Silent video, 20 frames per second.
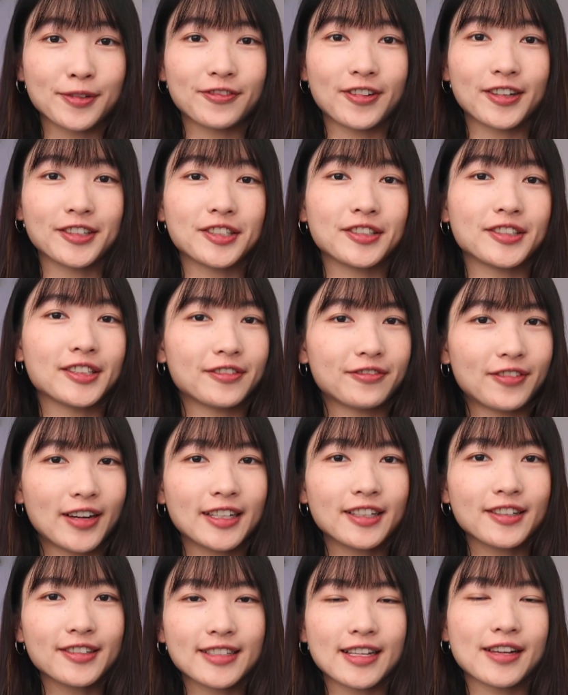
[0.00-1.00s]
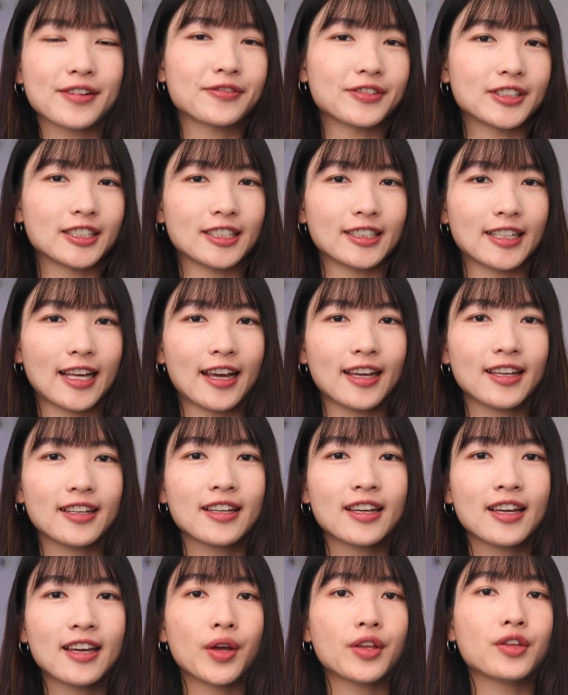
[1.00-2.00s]
move on to the final sound for today.
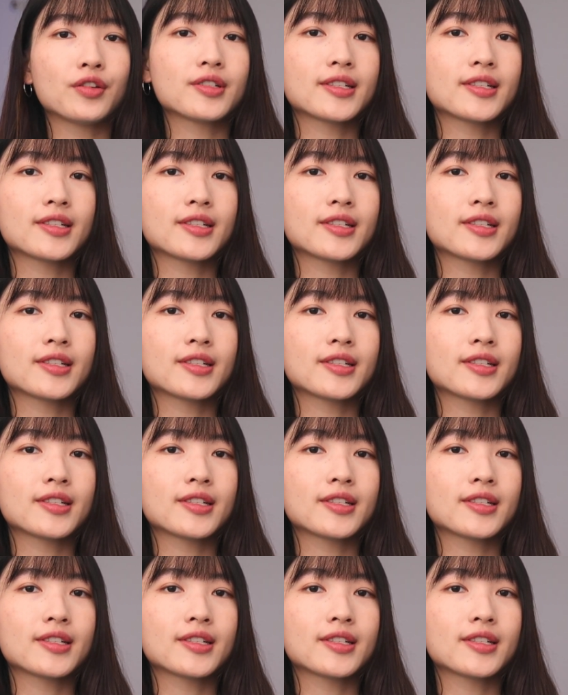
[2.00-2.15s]
When